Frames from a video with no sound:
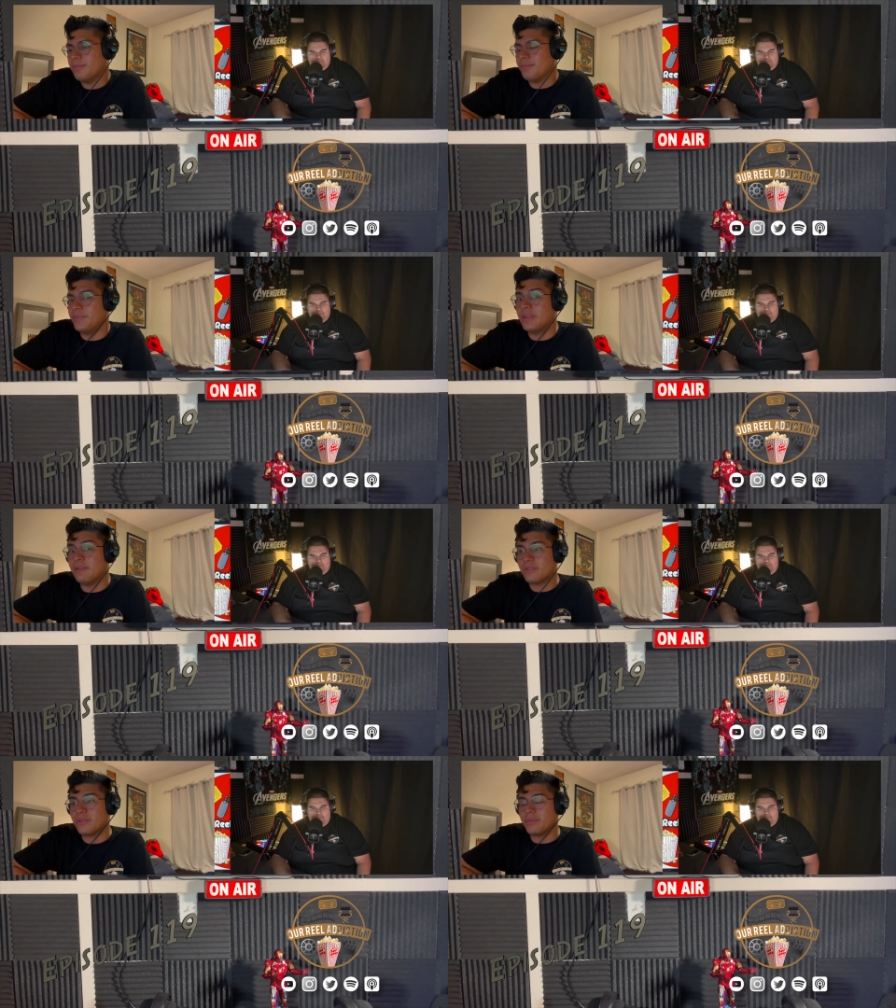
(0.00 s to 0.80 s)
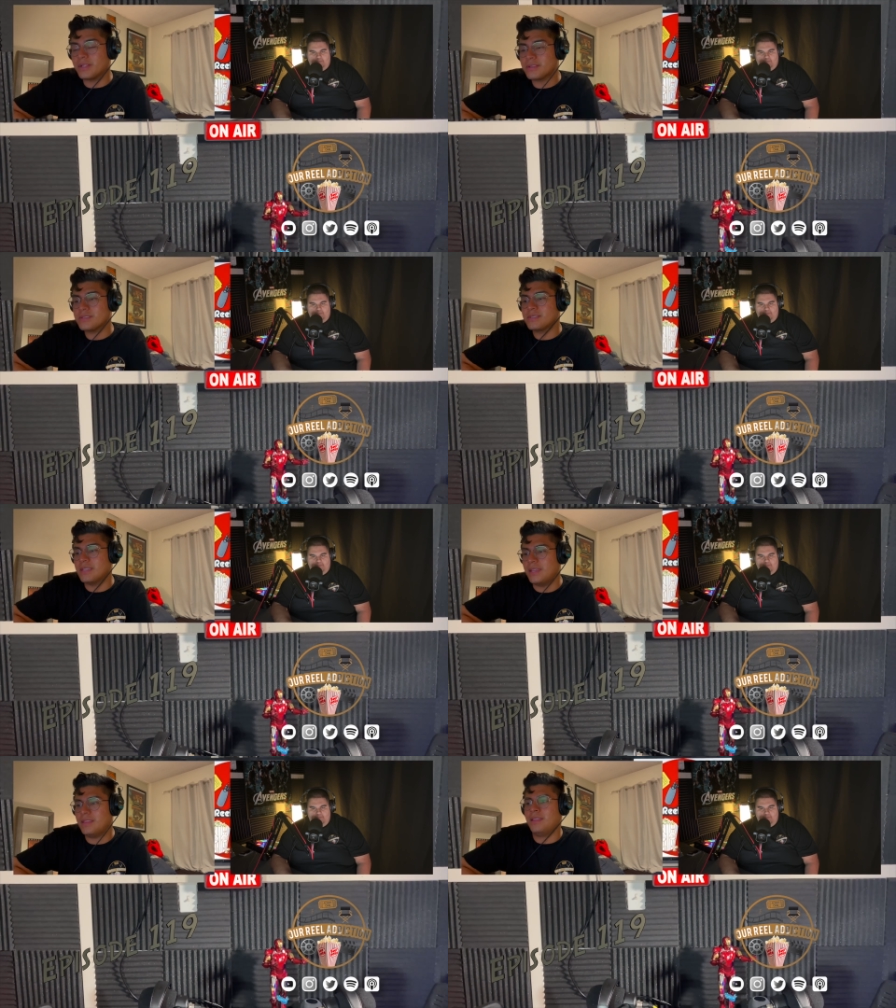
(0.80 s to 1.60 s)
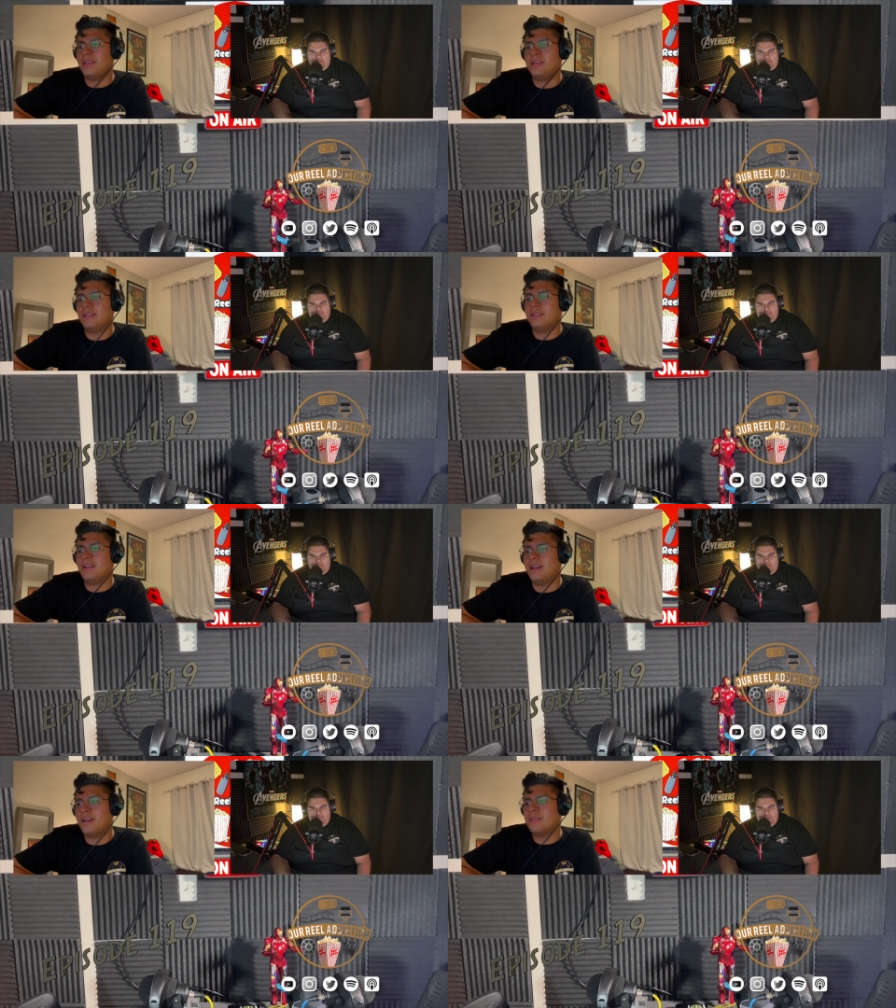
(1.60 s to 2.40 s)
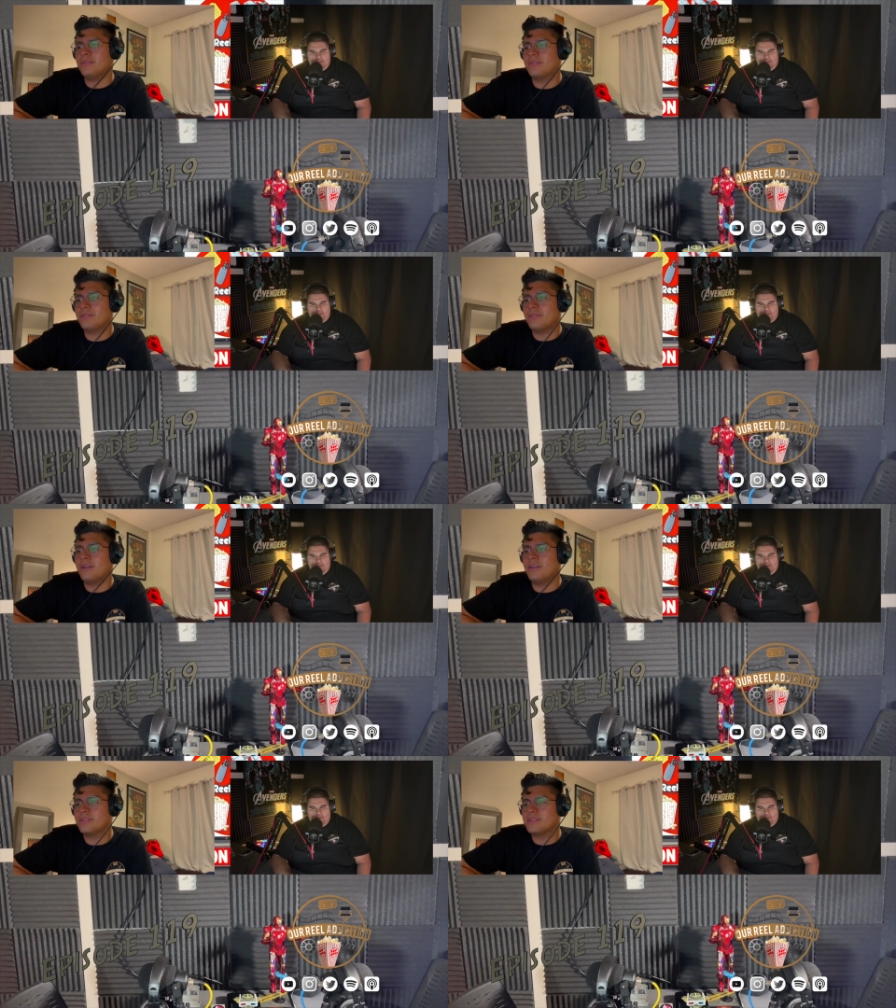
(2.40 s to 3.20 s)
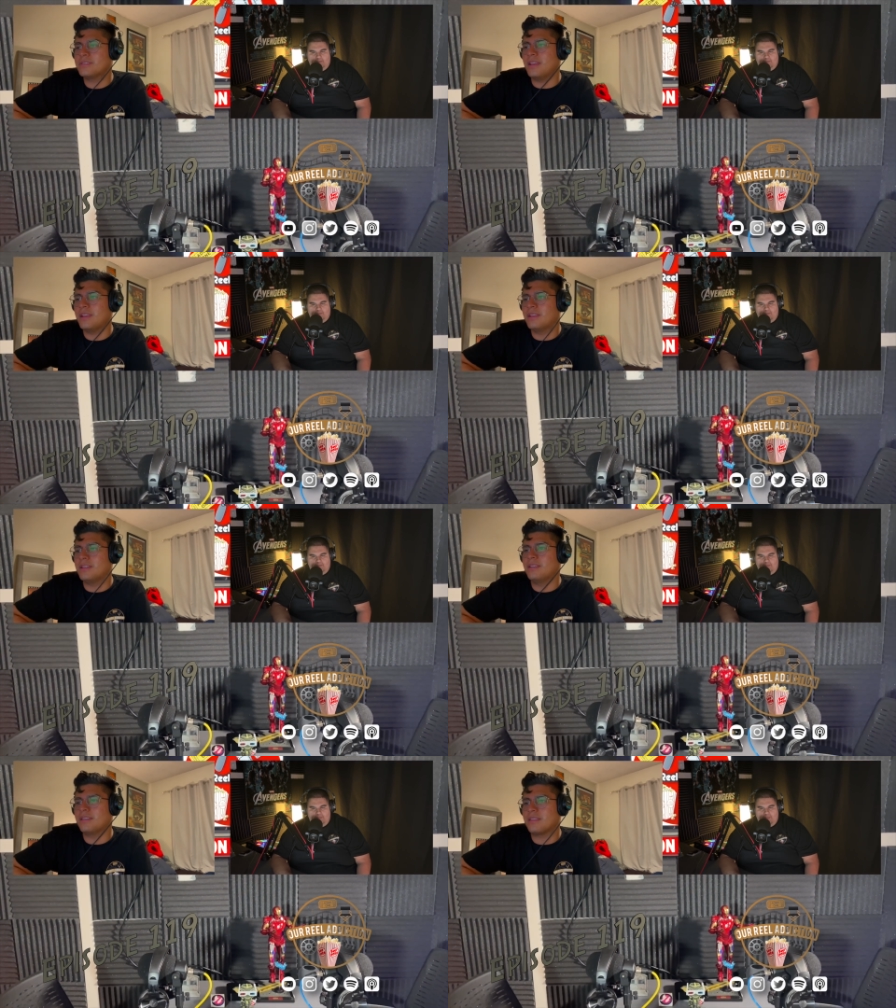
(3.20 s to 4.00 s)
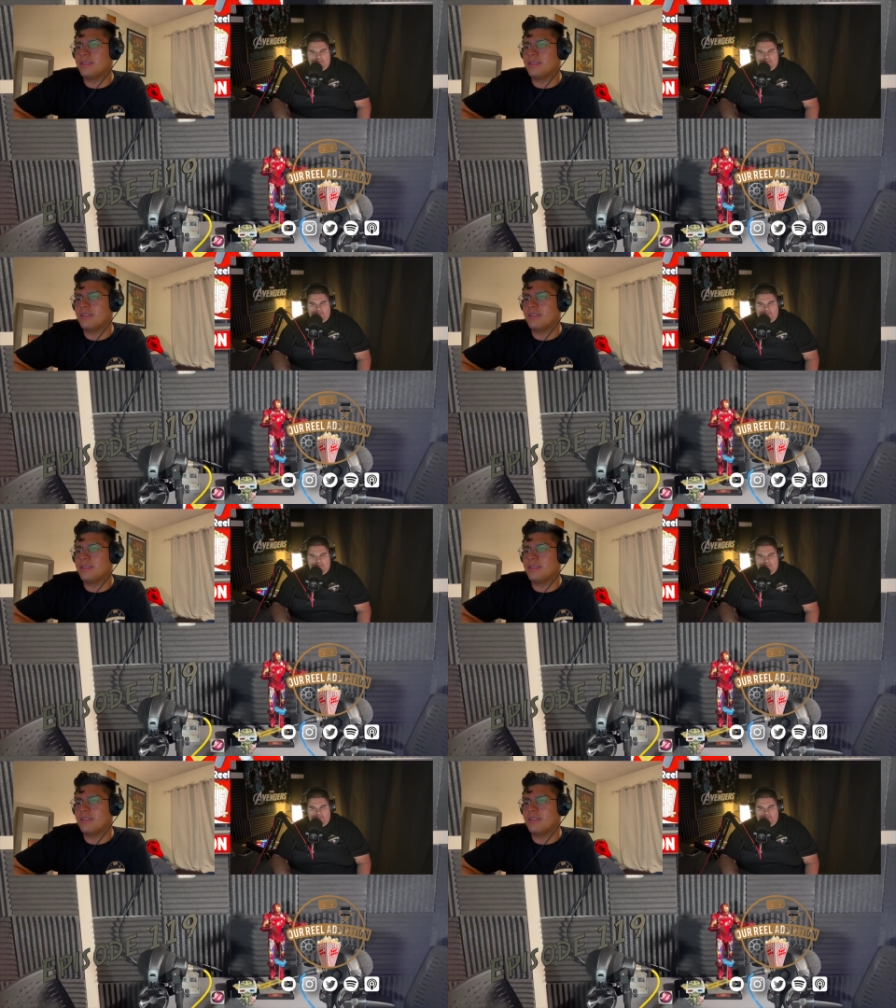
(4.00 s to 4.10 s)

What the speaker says: But if the director's saying that, I don't understand.